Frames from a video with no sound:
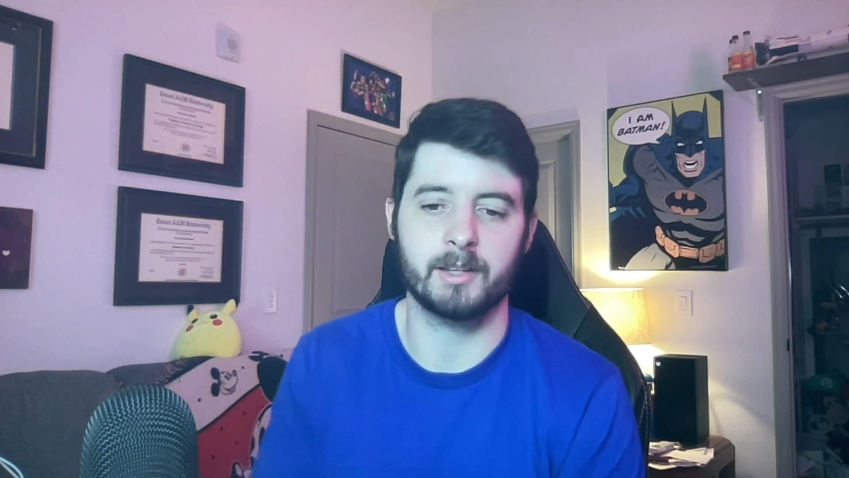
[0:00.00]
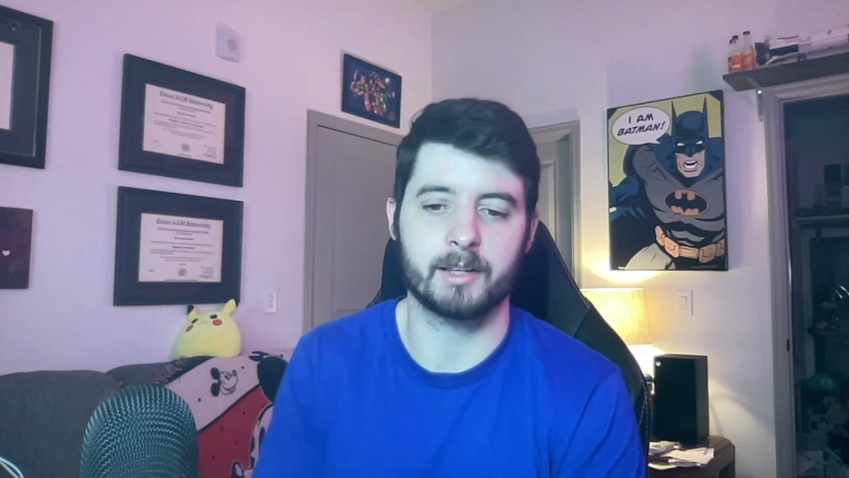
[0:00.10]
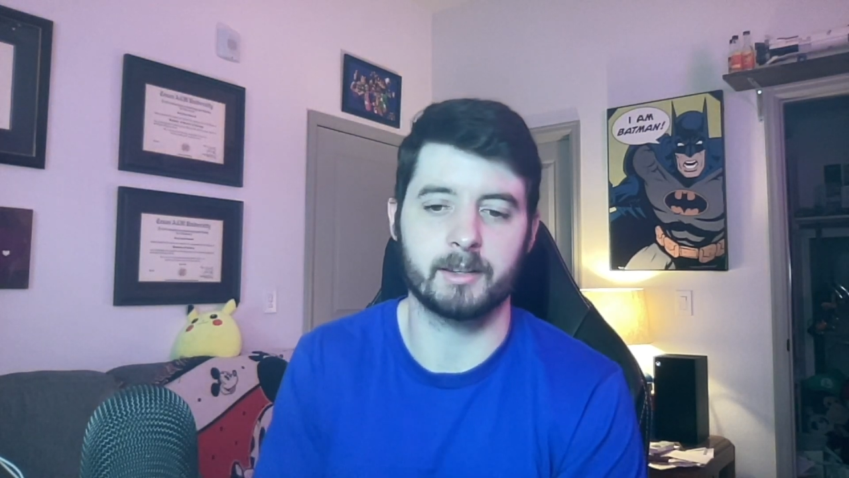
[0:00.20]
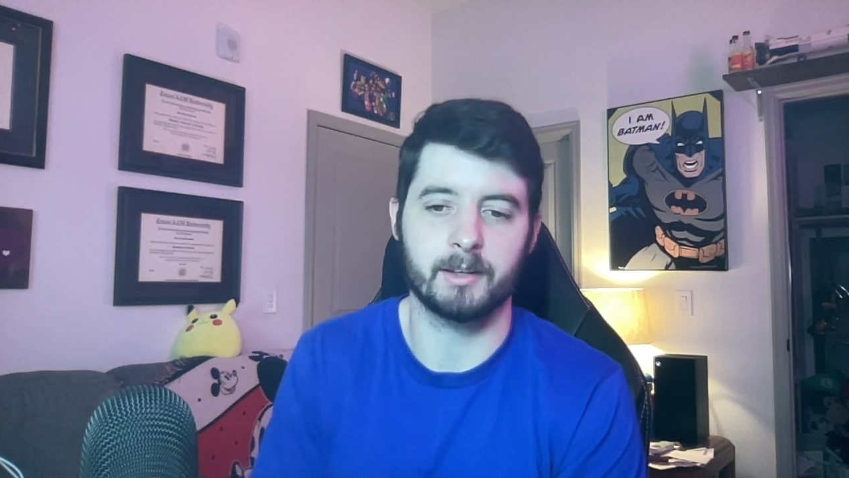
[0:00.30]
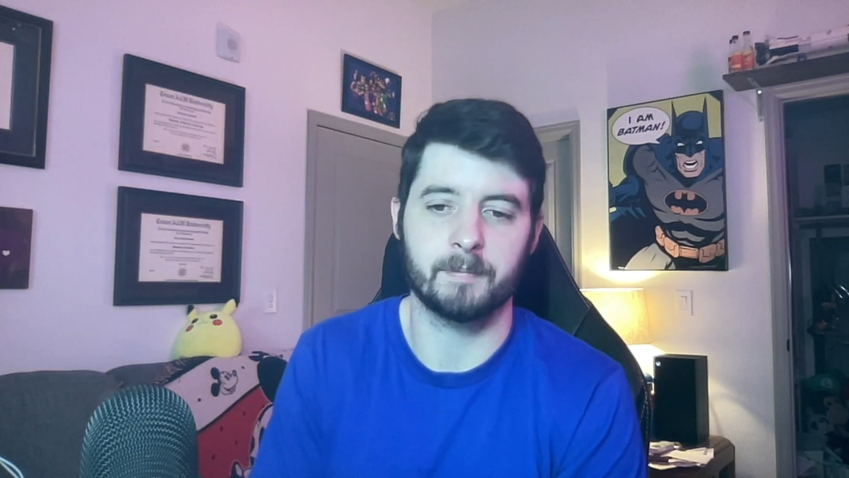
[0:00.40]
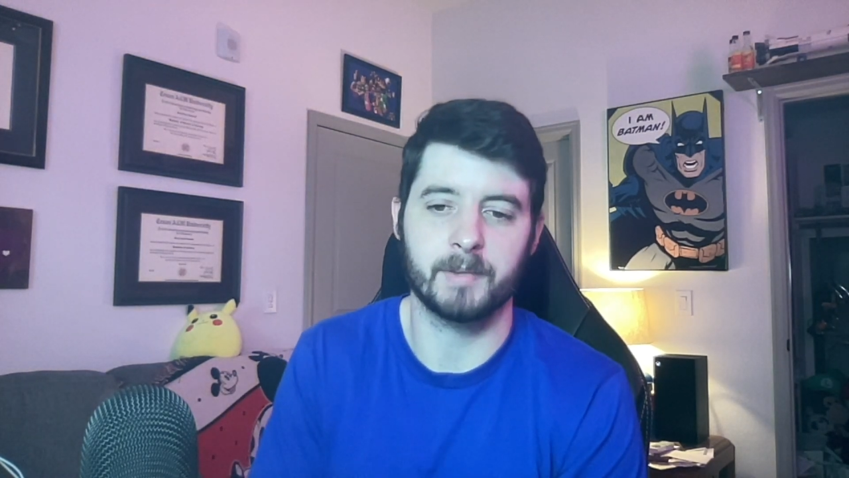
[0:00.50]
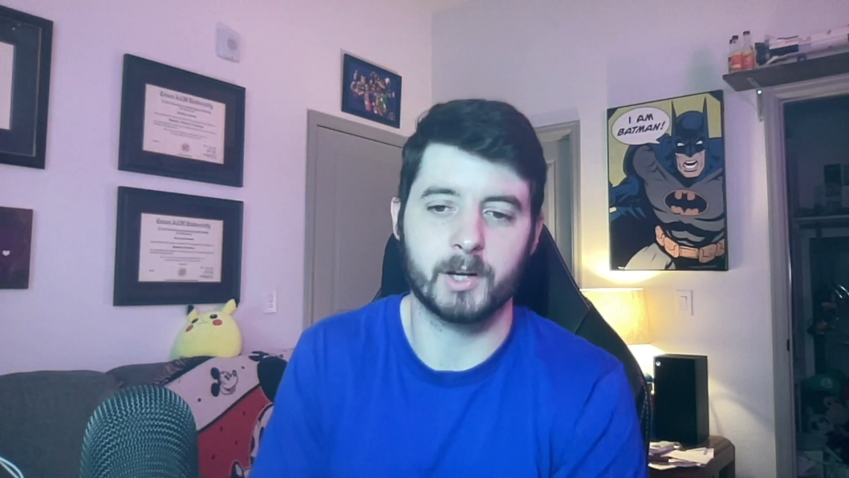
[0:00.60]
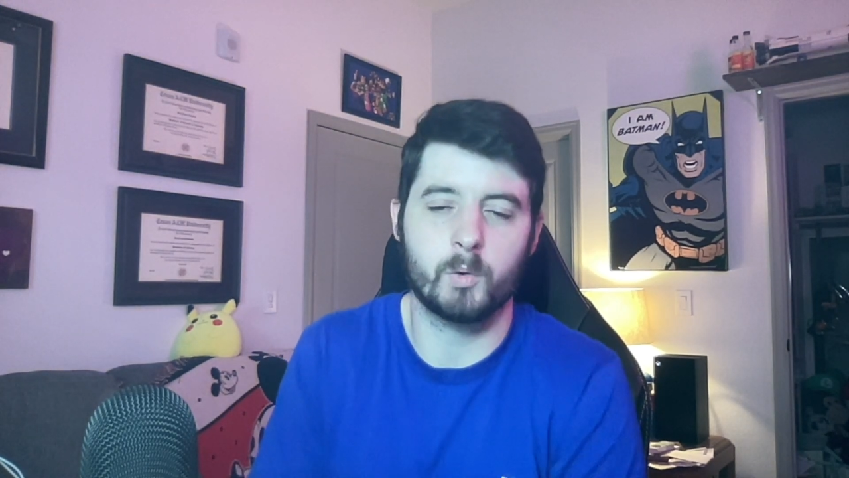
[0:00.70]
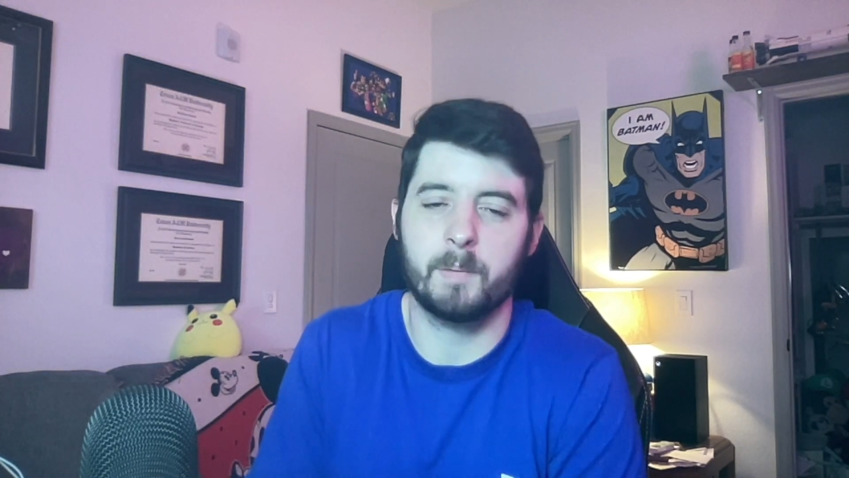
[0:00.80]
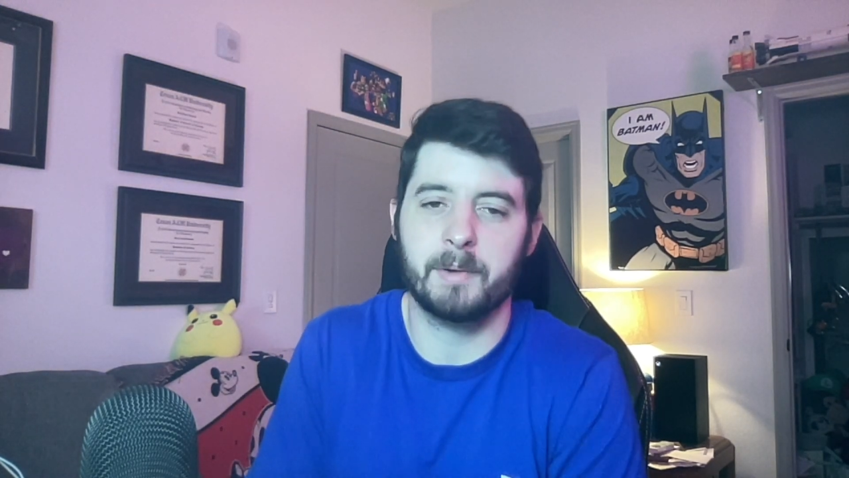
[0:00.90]
Like the
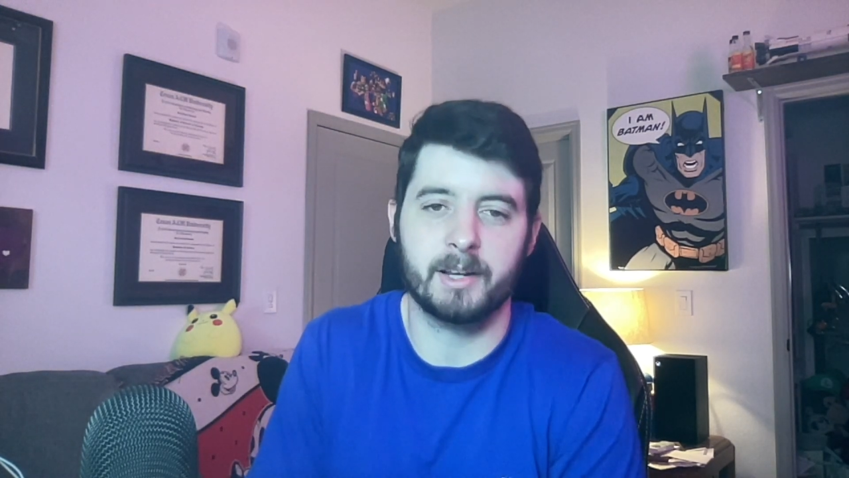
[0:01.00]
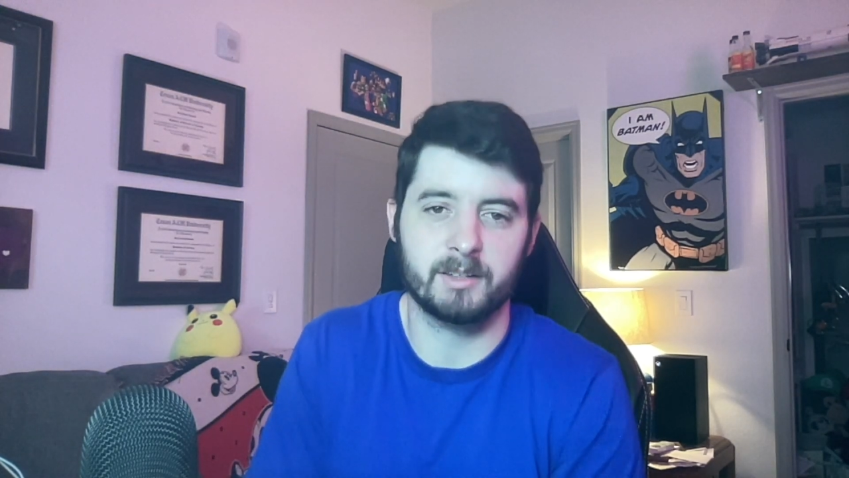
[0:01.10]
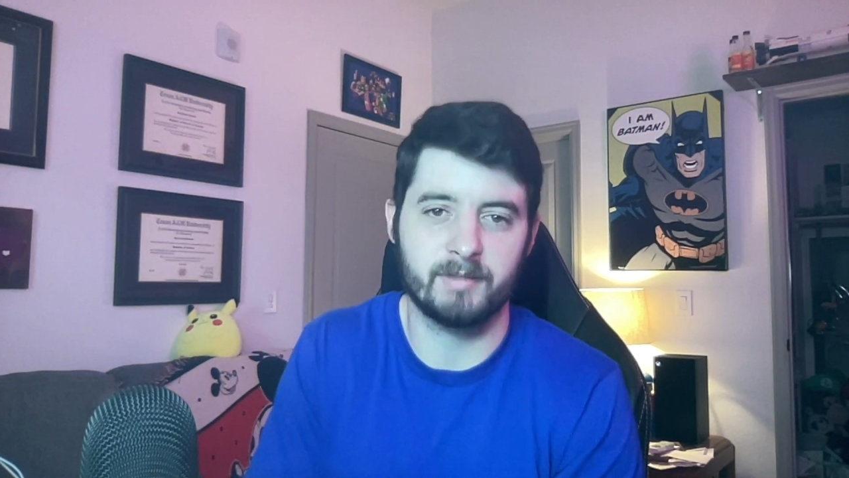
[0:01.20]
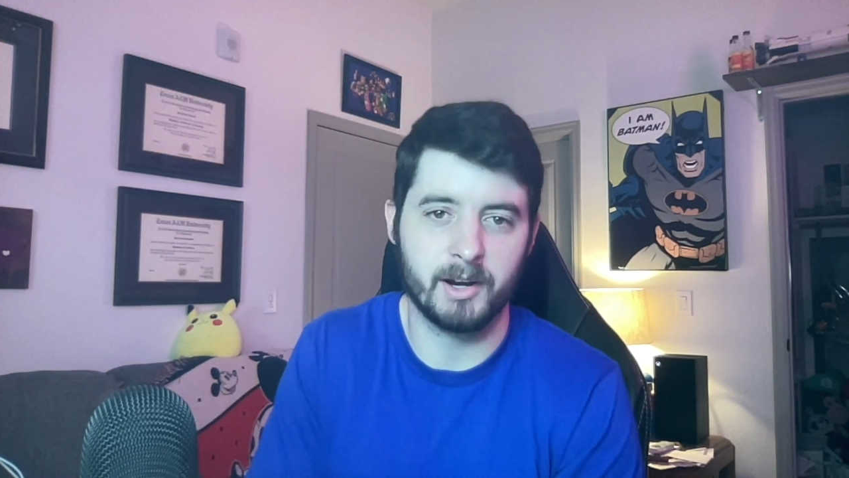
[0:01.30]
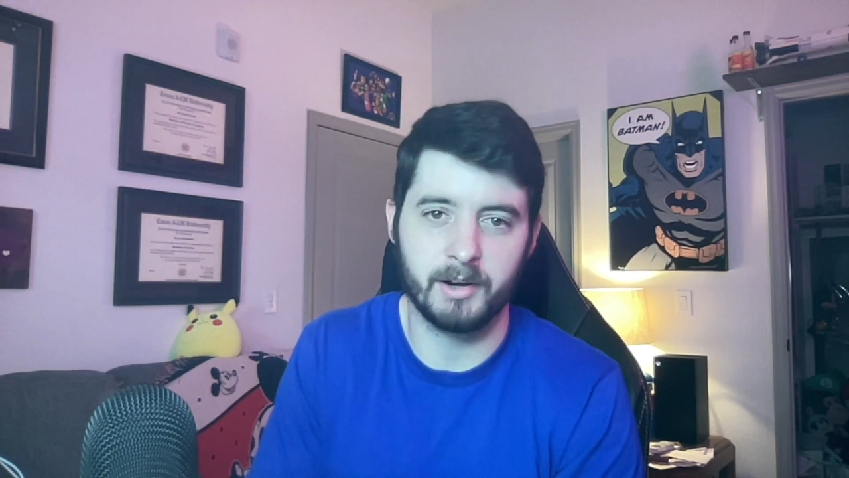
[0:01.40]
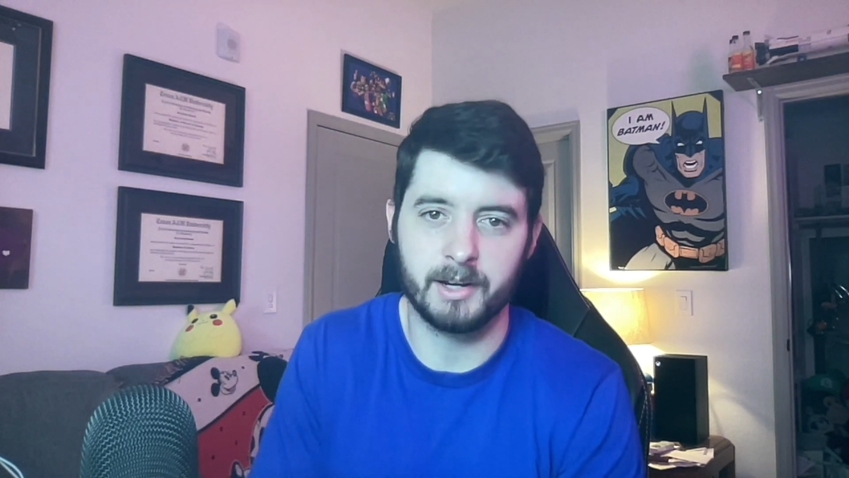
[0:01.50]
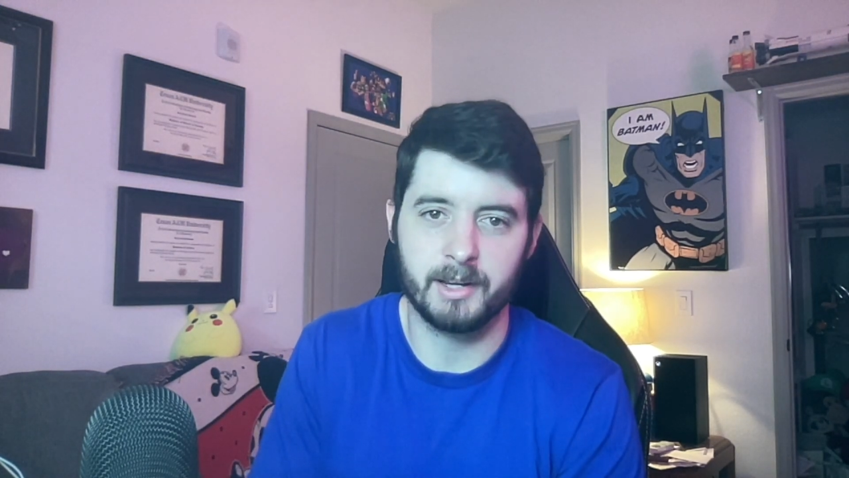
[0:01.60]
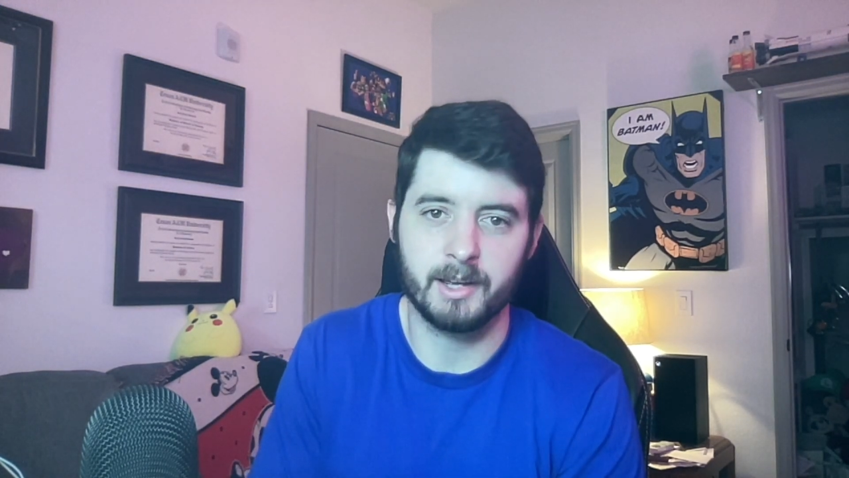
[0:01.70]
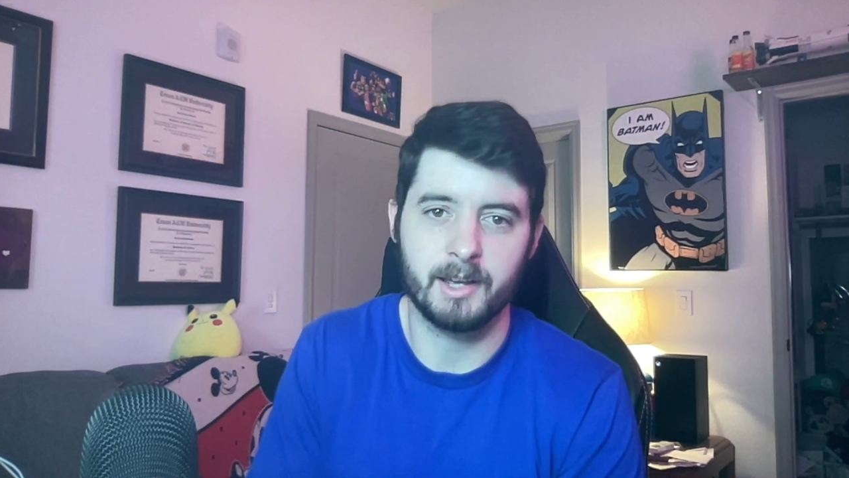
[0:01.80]
equipment is very.